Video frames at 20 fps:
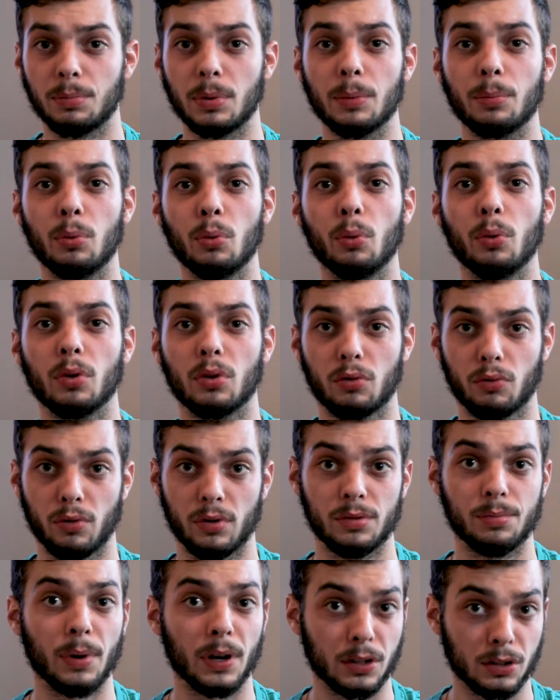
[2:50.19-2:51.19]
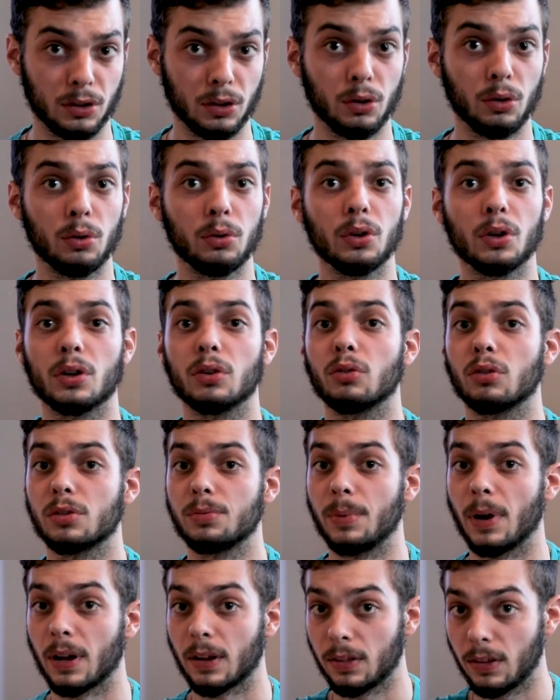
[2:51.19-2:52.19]
People will respect you, you can
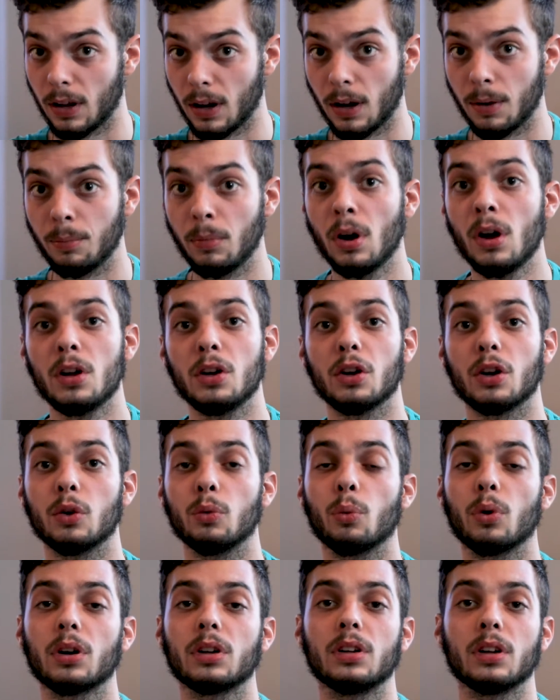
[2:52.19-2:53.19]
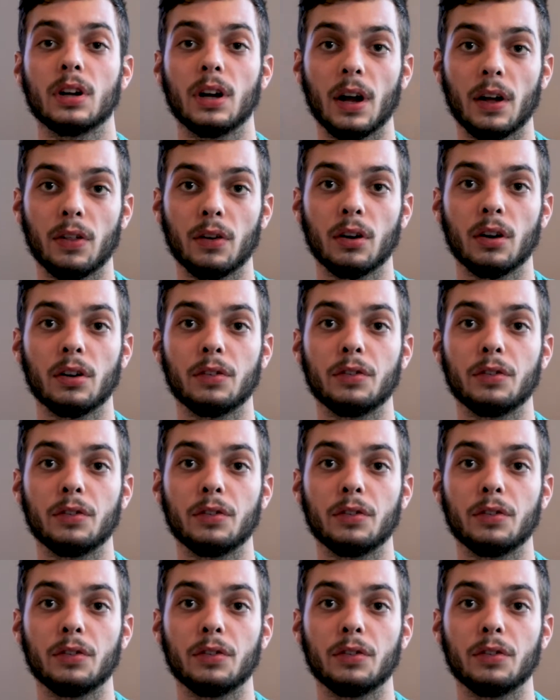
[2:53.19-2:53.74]
respect them, you can work together.